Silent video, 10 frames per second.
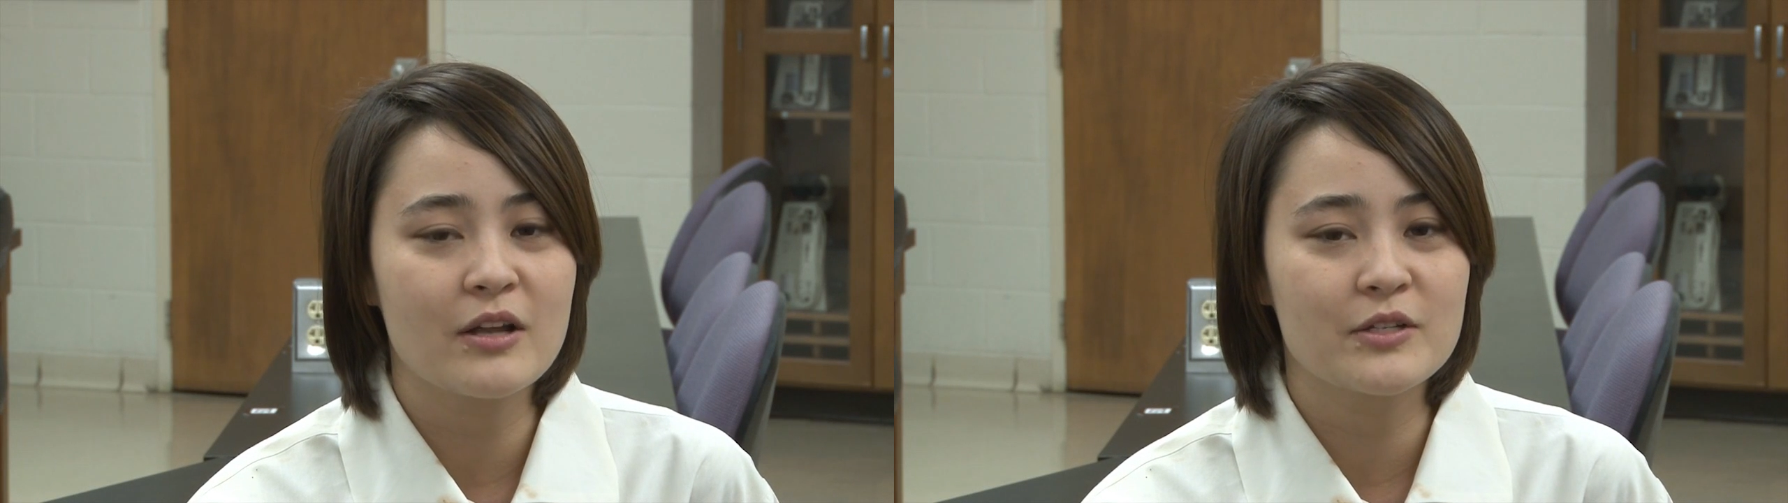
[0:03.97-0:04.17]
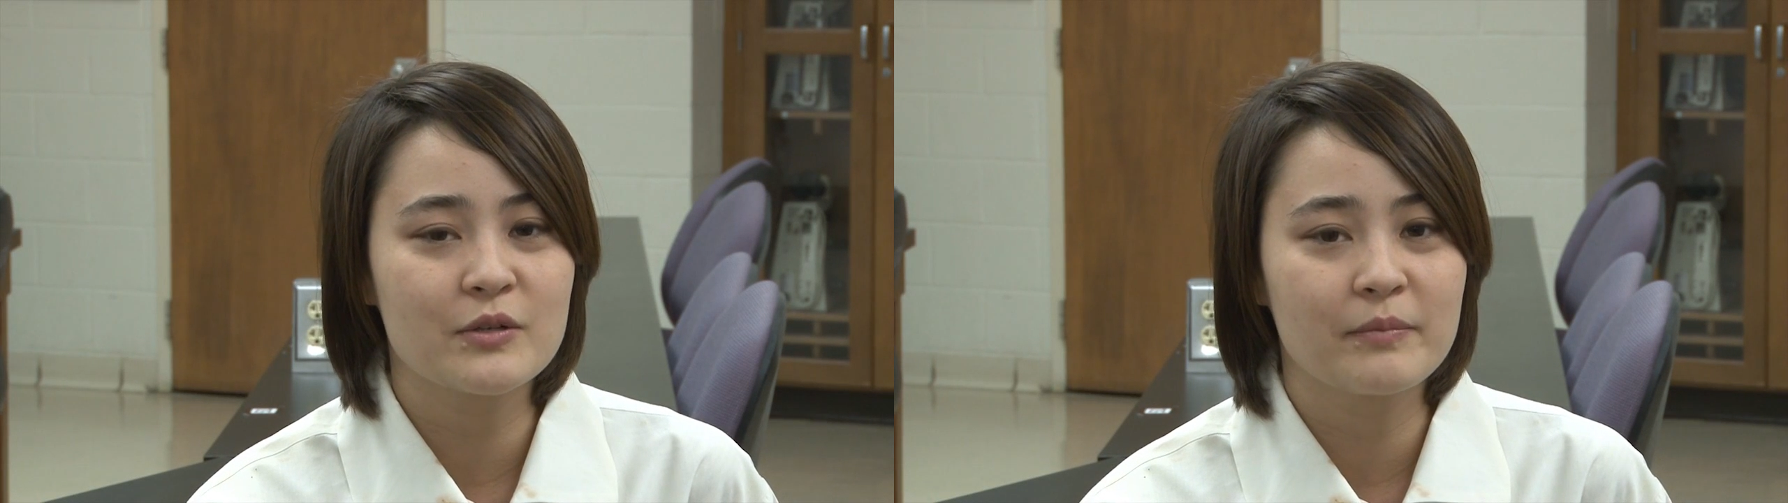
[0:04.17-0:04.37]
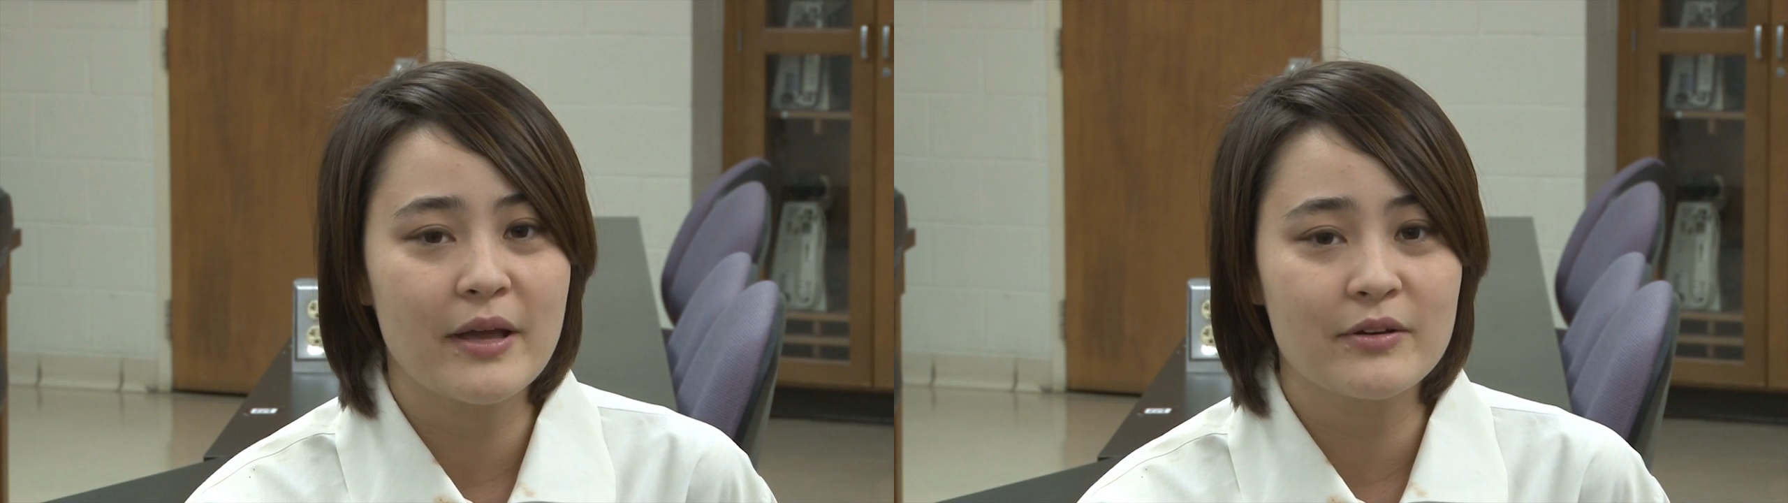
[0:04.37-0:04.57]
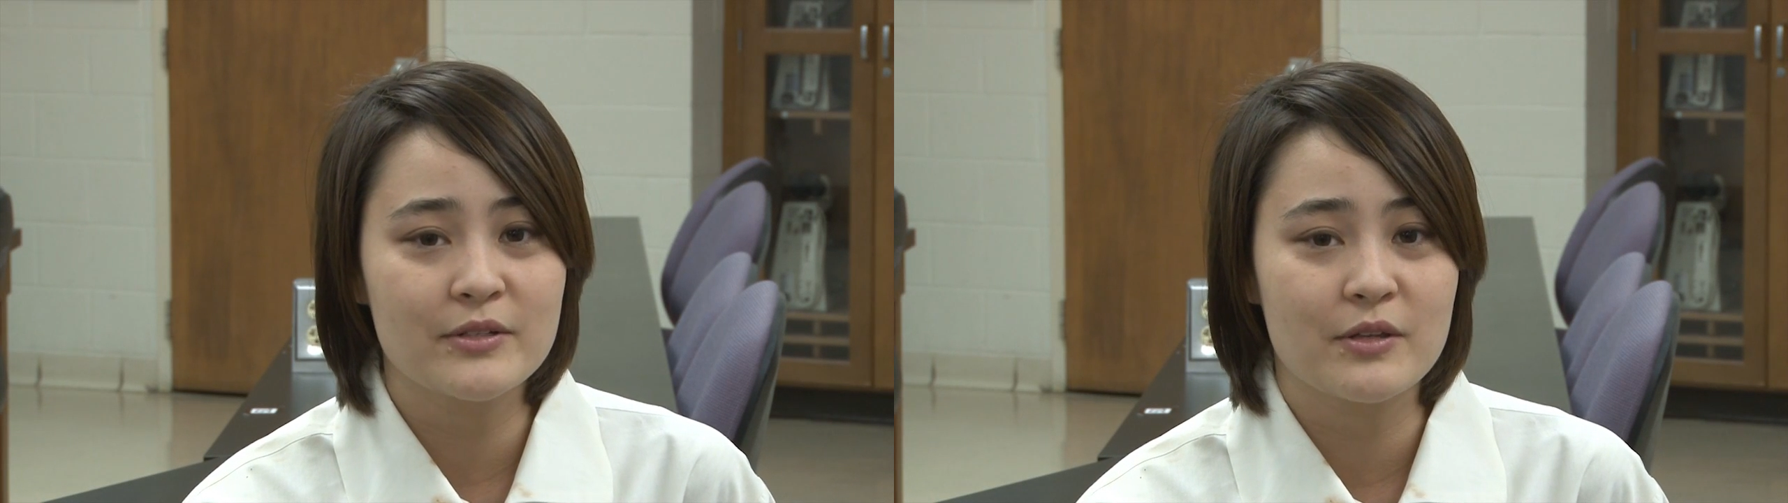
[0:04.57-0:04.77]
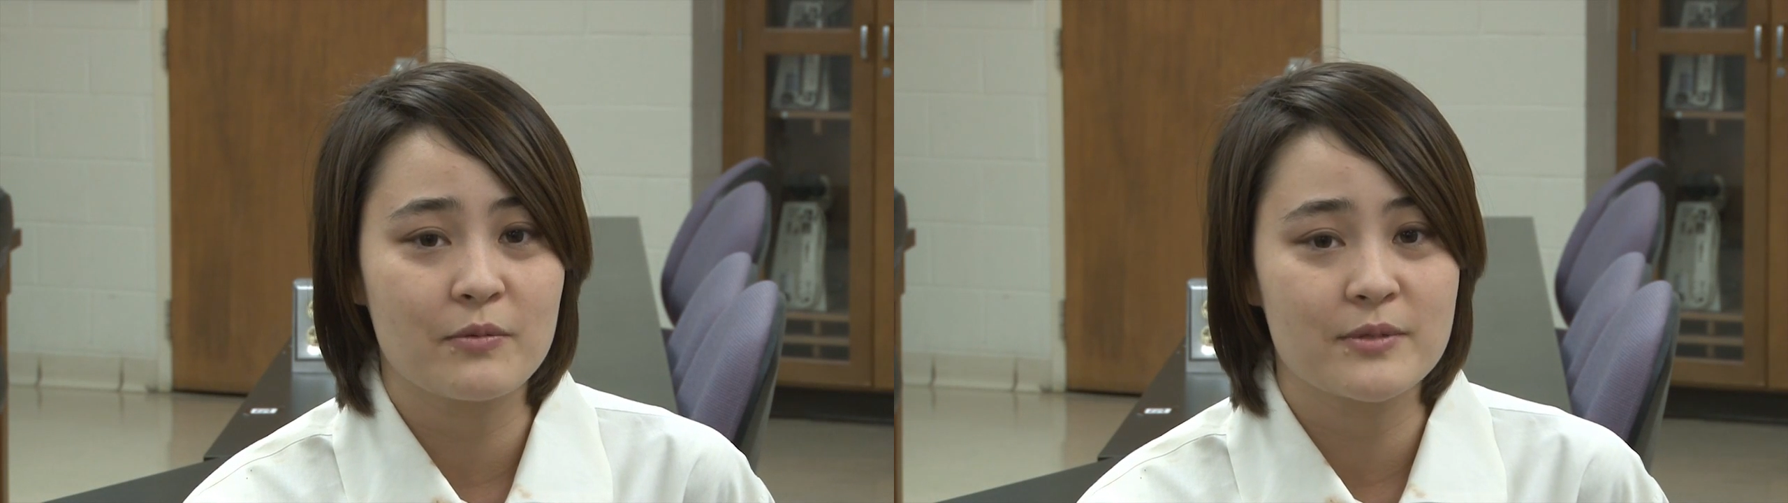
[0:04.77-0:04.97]
onto a
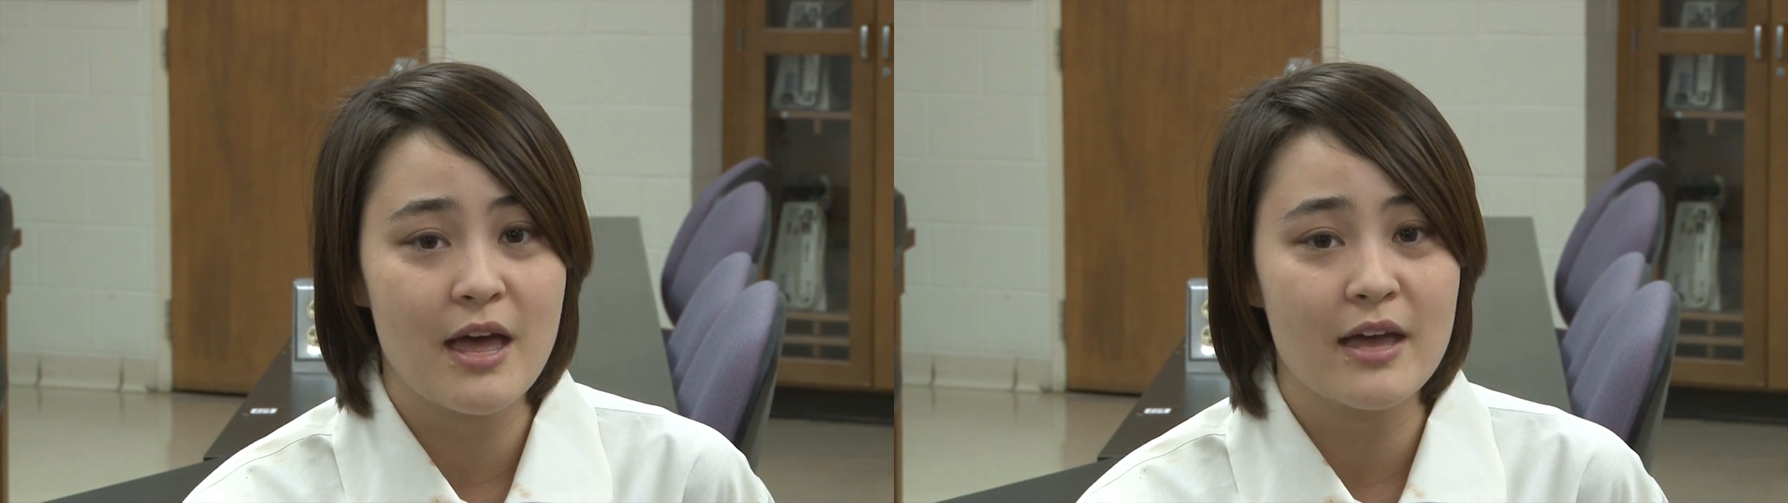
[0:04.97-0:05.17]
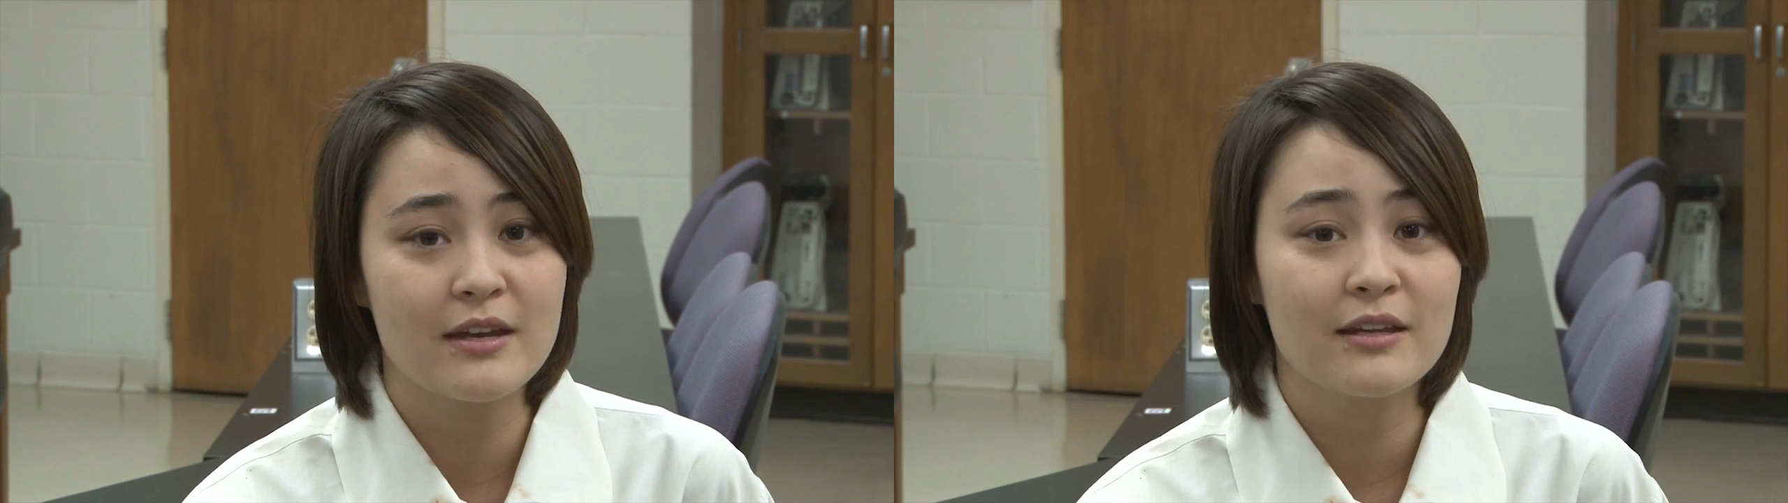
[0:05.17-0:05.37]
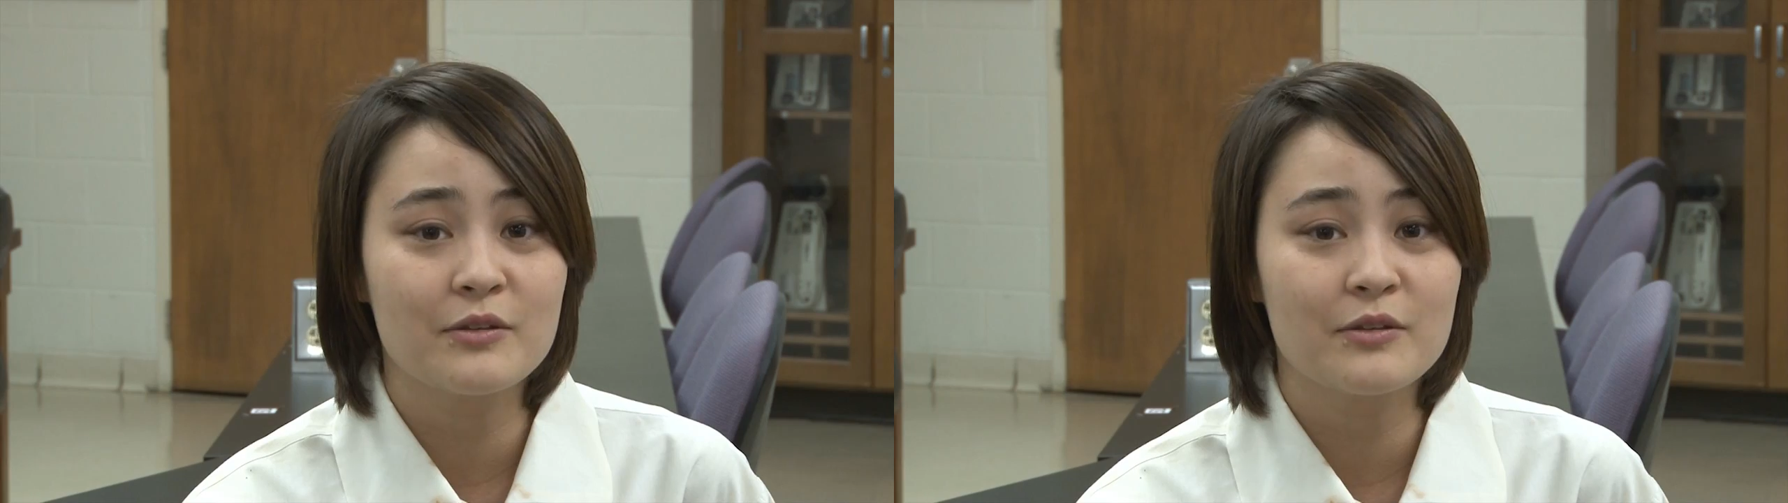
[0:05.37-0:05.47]
microscope slide